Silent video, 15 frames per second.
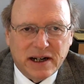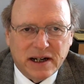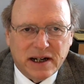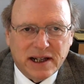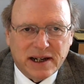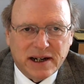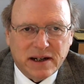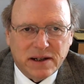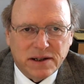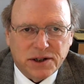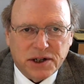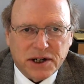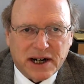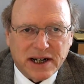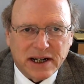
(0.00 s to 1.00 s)
a clinical
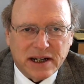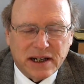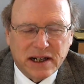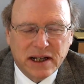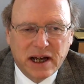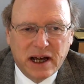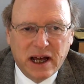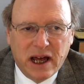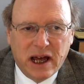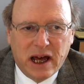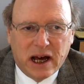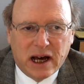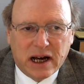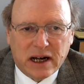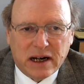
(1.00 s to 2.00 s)
trial
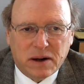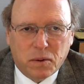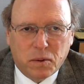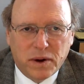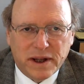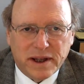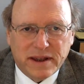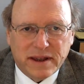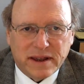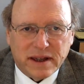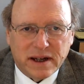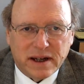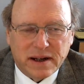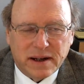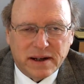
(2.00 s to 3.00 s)
uh, with
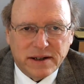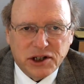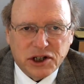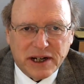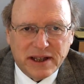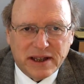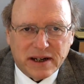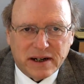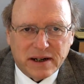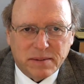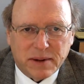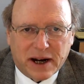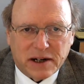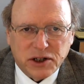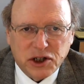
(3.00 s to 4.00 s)
uh, gene ther
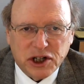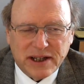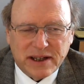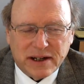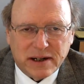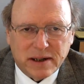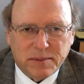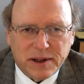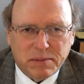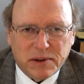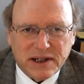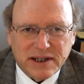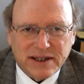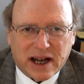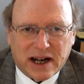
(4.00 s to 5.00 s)
our gene therapy
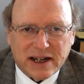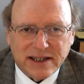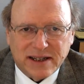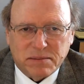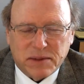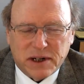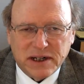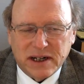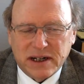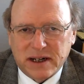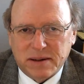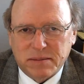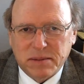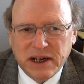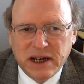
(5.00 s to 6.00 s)
plus
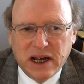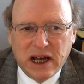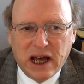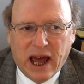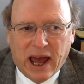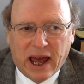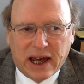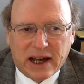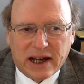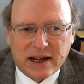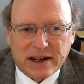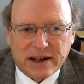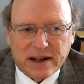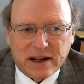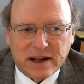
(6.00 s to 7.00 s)
osimertinib,
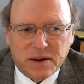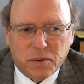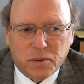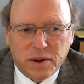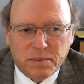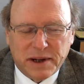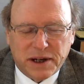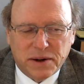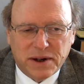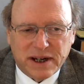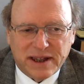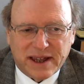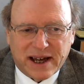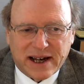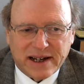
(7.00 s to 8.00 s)
and uh, we'll be
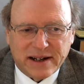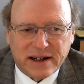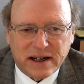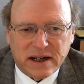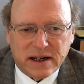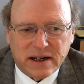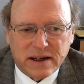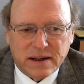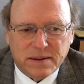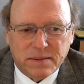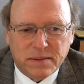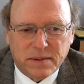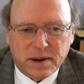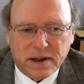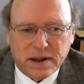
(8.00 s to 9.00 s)
doing that. Um,
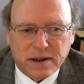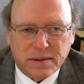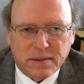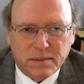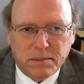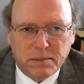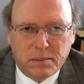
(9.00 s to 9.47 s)
um,